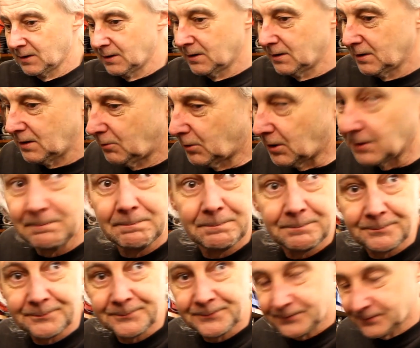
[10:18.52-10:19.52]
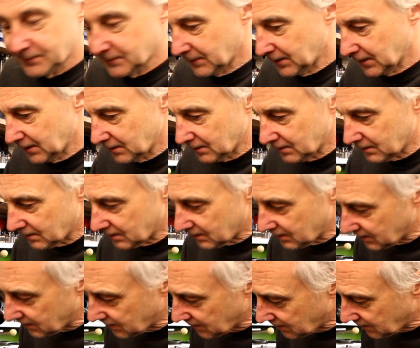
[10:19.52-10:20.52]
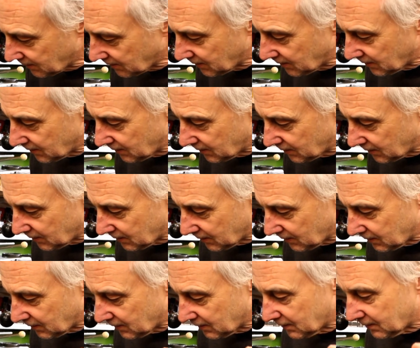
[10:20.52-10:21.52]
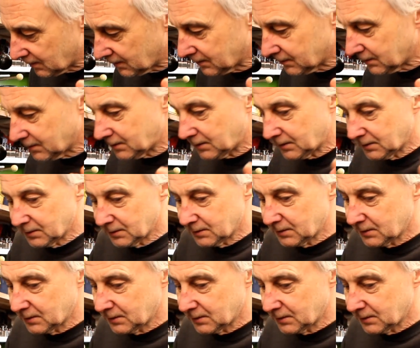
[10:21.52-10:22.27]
right, yes, we've come over to look at your. Well,